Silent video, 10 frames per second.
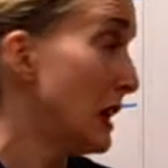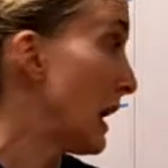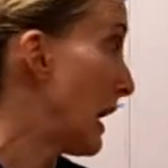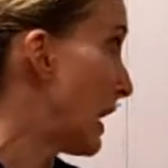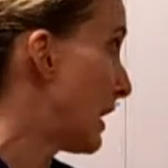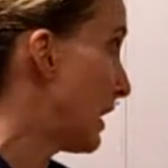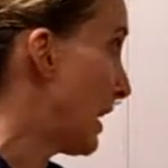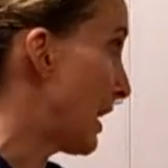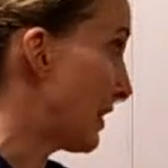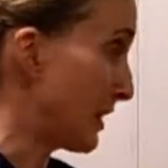
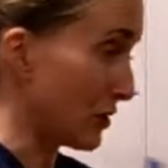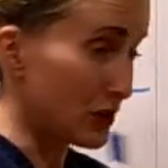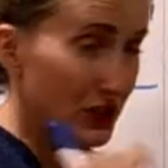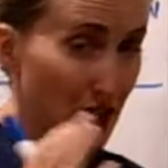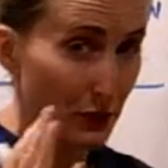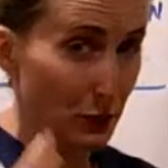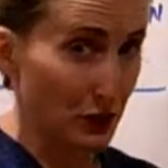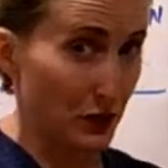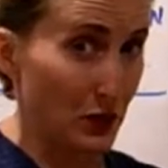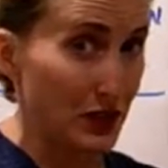and there's several
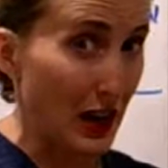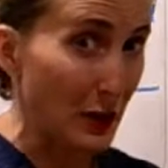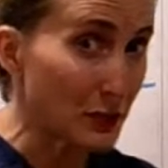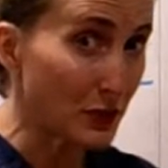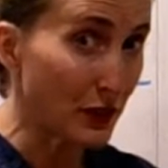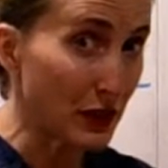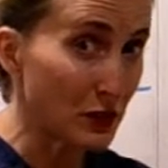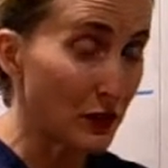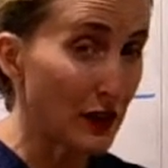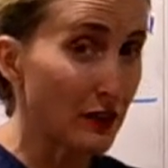different types of factor
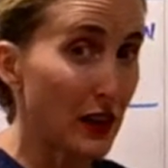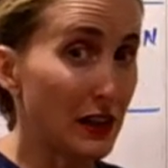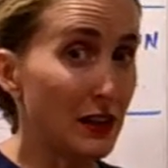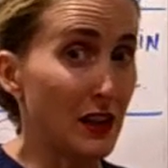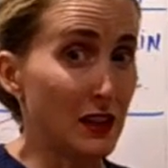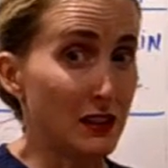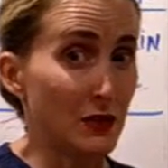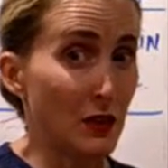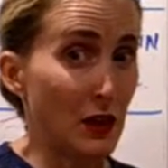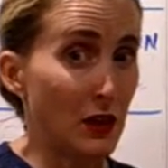V Leiden in
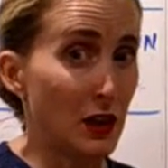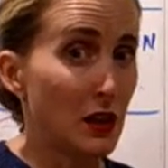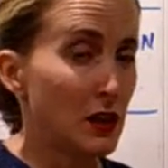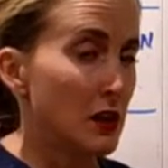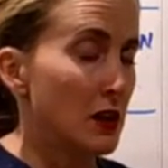severity,